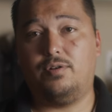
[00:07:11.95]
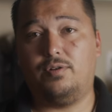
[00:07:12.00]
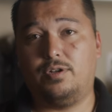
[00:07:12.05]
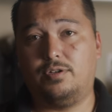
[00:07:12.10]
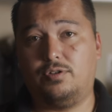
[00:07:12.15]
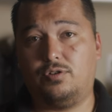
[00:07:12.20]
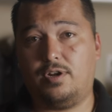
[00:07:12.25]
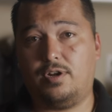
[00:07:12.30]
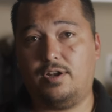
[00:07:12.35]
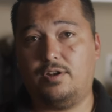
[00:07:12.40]
and
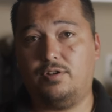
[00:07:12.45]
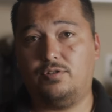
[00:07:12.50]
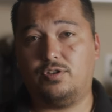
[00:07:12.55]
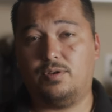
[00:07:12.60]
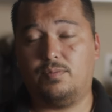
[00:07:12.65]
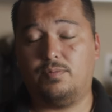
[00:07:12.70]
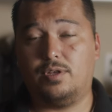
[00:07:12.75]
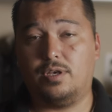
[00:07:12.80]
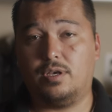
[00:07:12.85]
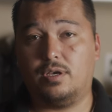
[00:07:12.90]
trying to do
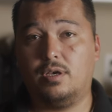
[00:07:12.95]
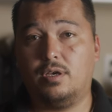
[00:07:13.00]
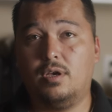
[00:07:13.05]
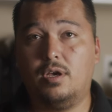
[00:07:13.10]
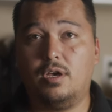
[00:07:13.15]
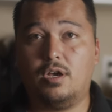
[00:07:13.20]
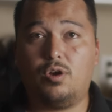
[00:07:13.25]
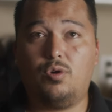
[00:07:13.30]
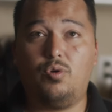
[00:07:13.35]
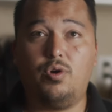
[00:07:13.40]
something
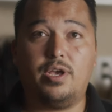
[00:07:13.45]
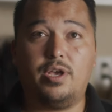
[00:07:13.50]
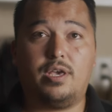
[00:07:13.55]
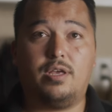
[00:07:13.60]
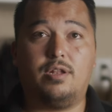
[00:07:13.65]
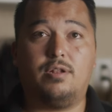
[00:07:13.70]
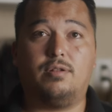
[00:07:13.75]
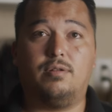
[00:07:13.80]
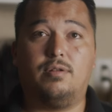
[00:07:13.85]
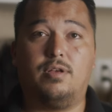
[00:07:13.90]
quick
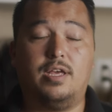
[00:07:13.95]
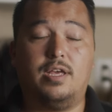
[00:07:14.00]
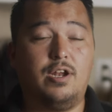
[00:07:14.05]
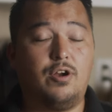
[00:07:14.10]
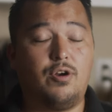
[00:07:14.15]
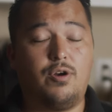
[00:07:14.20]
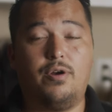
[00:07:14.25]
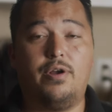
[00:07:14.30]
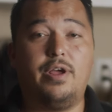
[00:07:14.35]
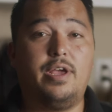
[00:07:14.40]
and in a
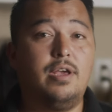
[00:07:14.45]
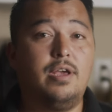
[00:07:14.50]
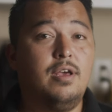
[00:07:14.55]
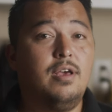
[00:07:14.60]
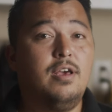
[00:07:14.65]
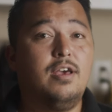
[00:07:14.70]
hurry.